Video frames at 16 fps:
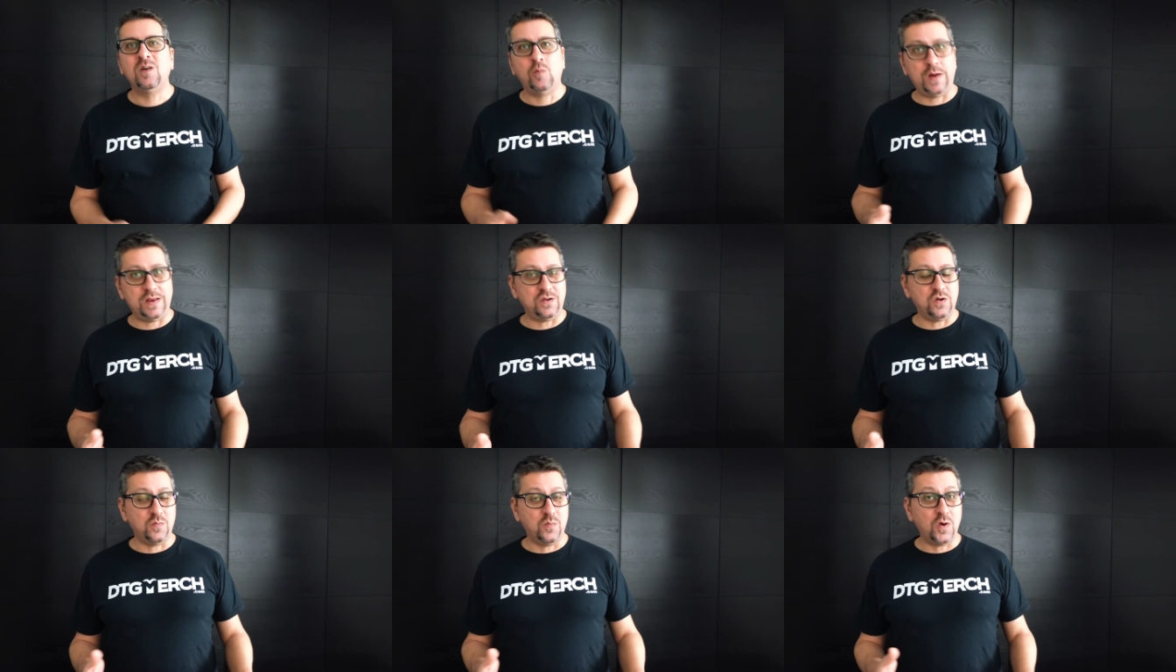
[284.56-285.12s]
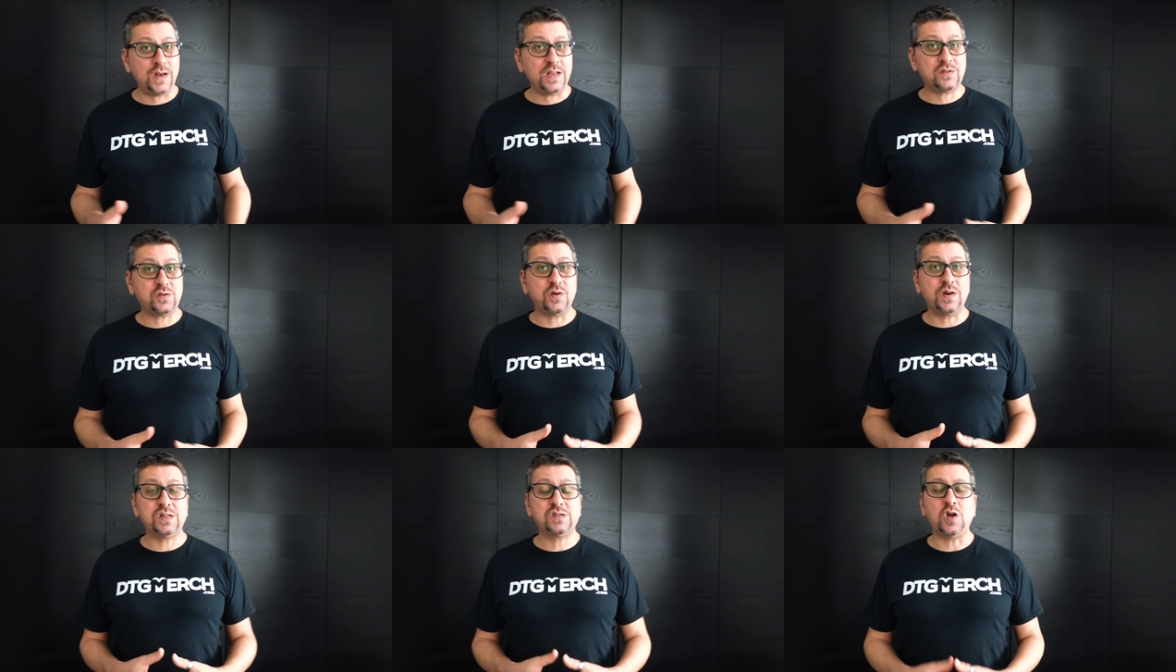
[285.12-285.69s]
When your
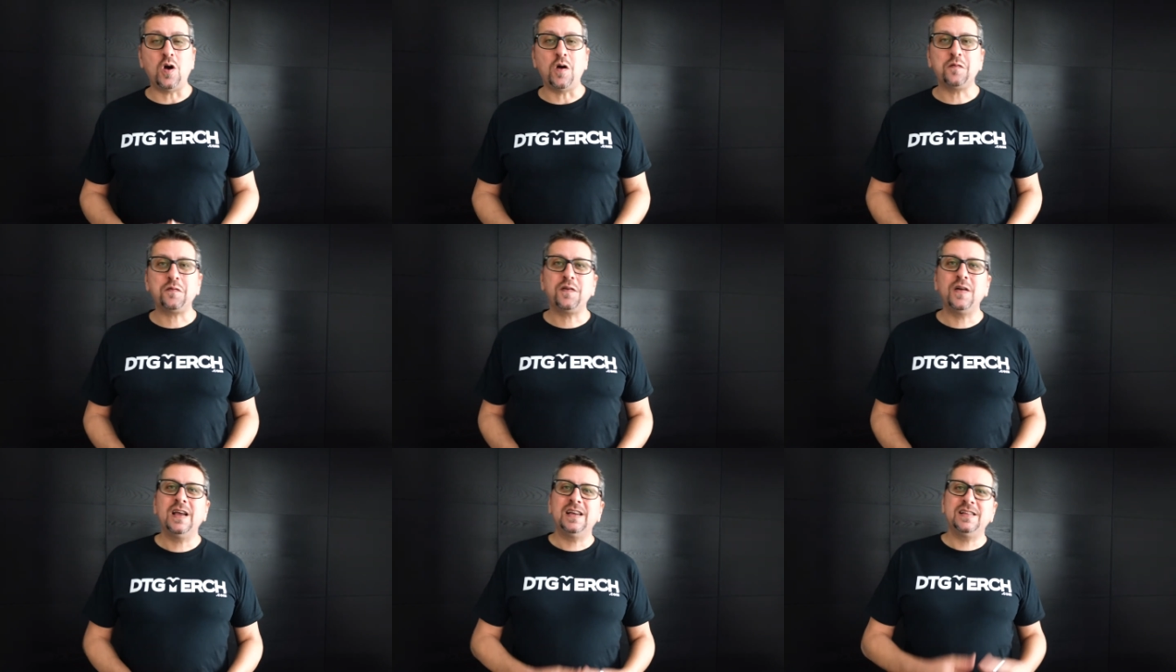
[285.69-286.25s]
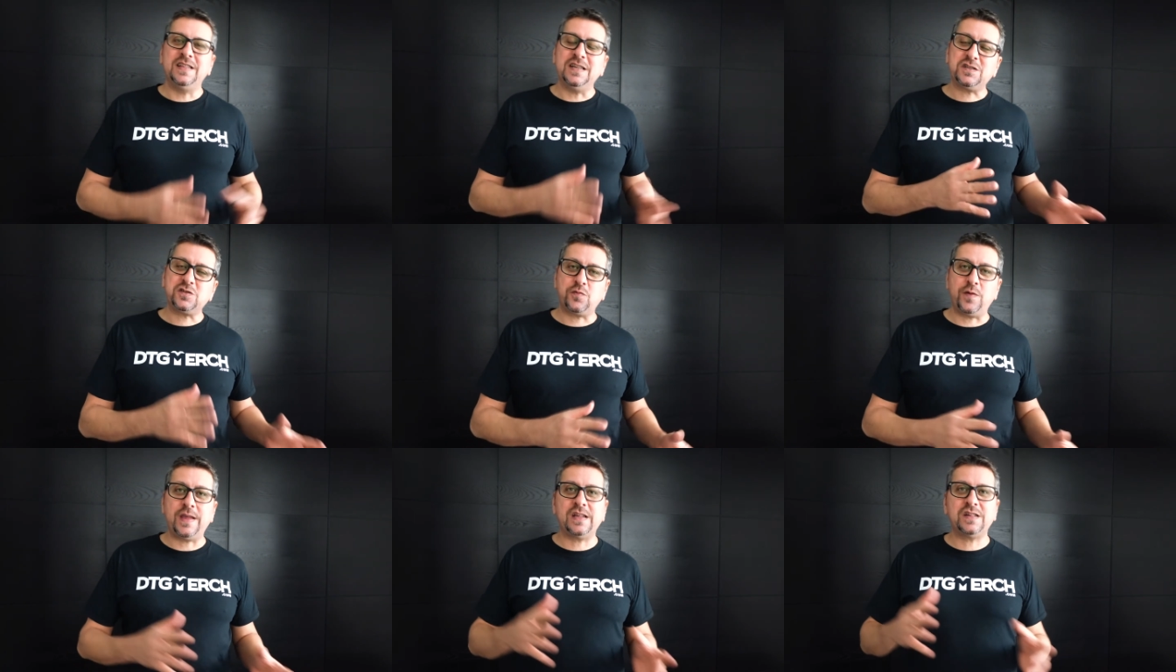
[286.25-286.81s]
monitor is off, the
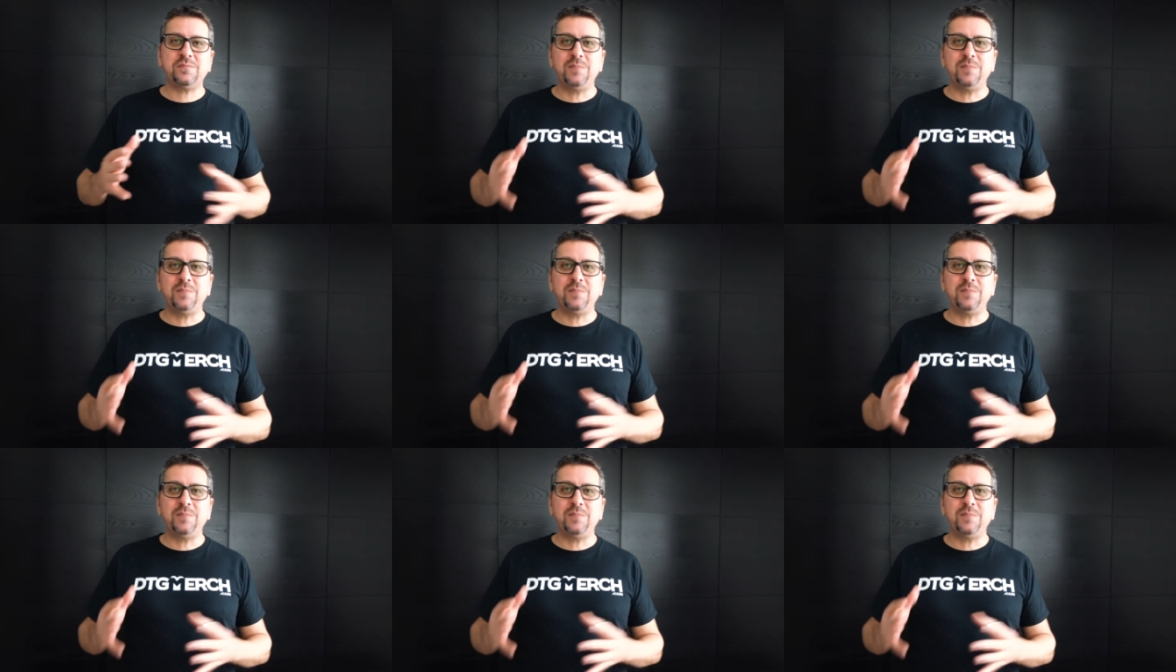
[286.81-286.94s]
screen is